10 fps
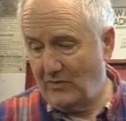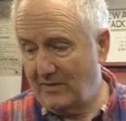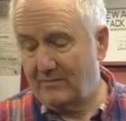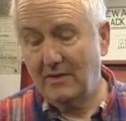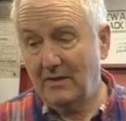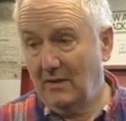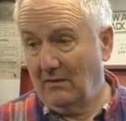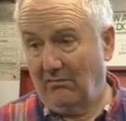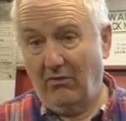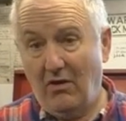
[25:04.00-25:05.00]
with a
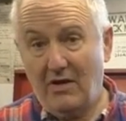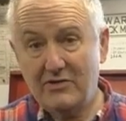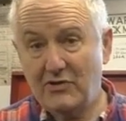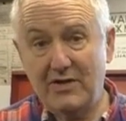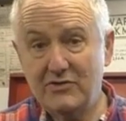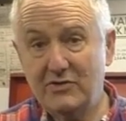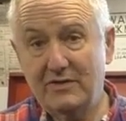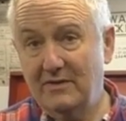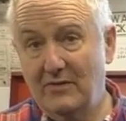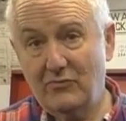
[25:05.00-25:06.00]
large
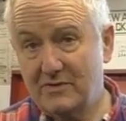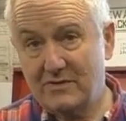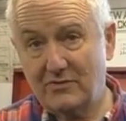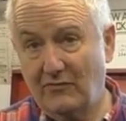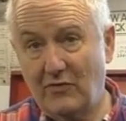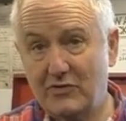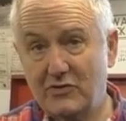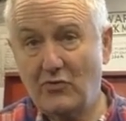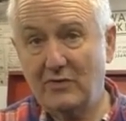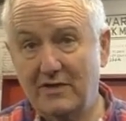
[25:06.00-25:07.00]
engine that was very
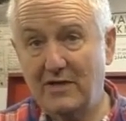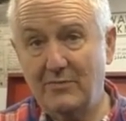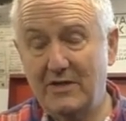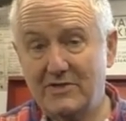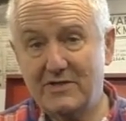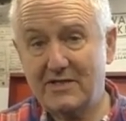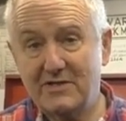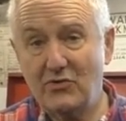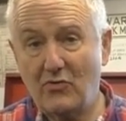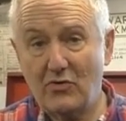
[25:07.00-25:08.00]
shortly to be a
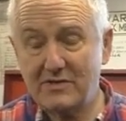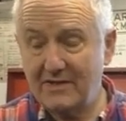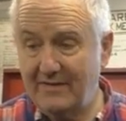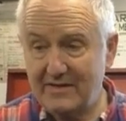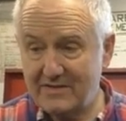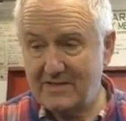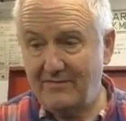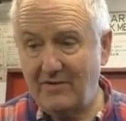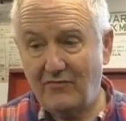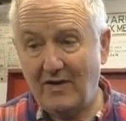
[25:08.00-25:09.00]
60 horse and then a
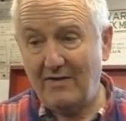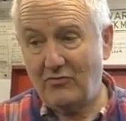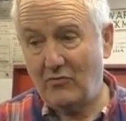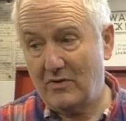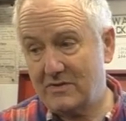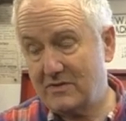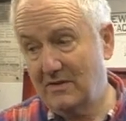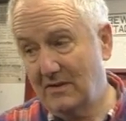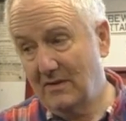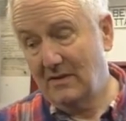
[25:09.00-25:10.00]
75 horse,
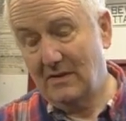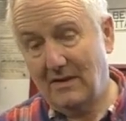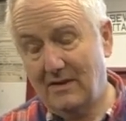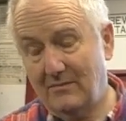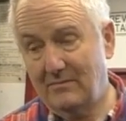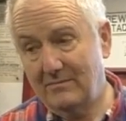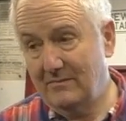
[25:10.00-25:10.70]
and